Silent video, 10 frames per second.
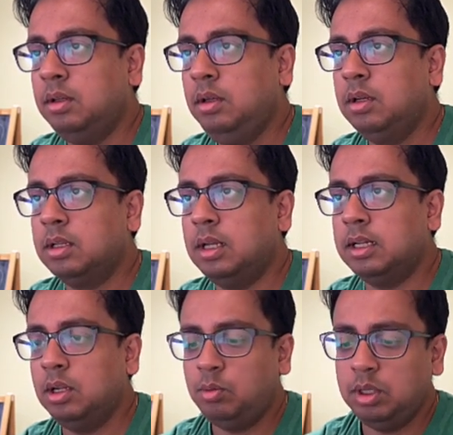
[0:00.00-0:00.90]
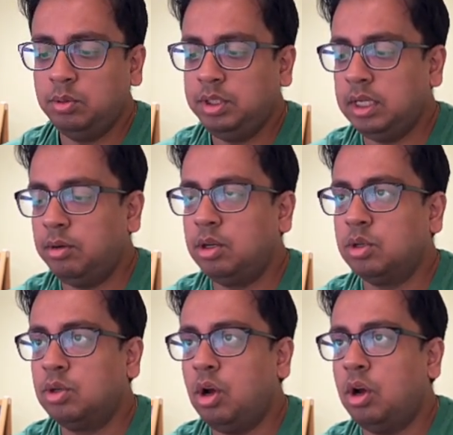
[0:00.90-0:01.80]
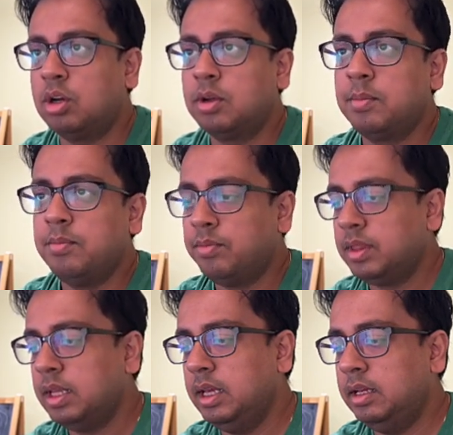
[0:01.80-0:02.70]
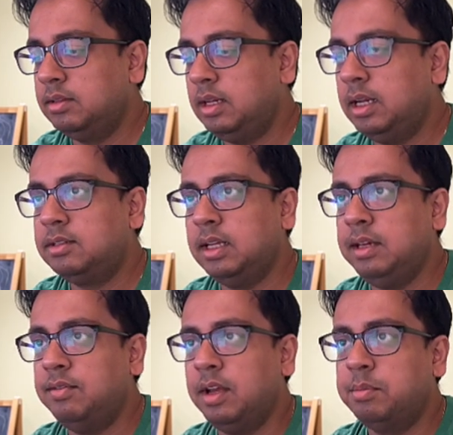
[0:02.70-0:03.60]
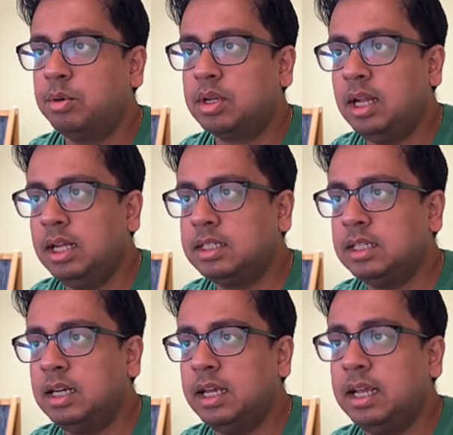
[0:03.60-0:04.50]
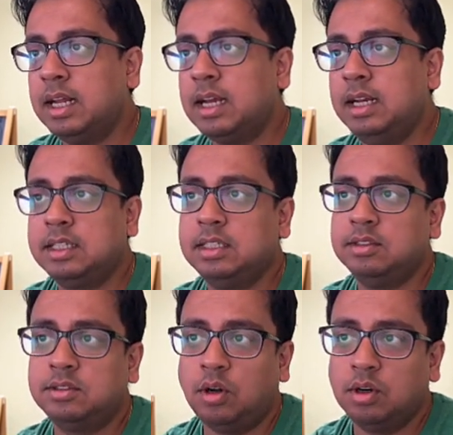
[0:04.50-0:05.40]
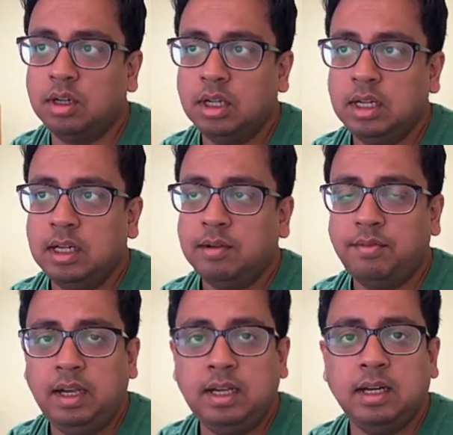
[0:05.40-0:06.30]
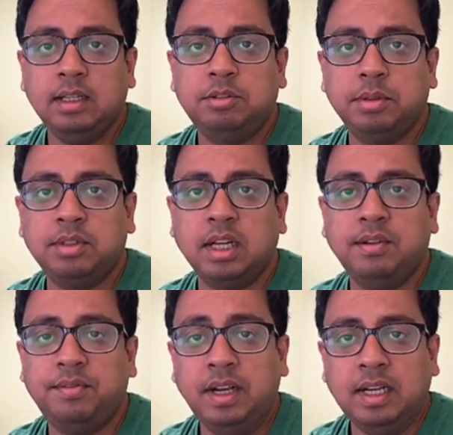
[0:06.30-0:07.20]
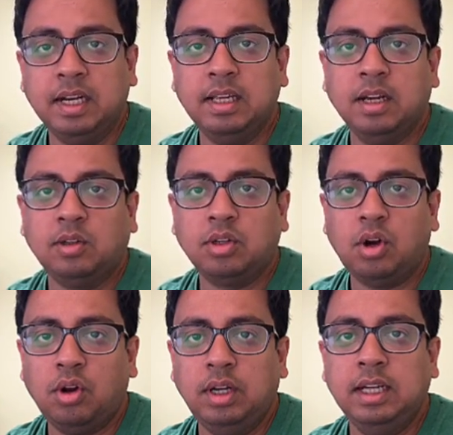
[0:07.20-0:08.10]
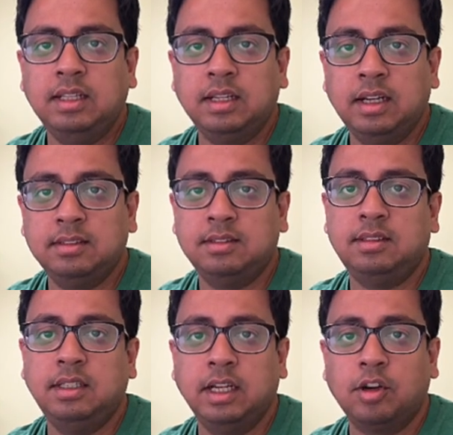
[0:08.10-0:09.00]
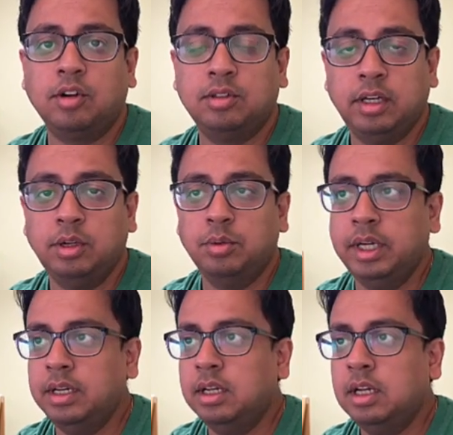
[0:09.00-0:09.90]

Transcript: the other one which i want to talk is let's say if I put collection, I get a collection sort. Filter is basically filtering out only the necessary records that you need.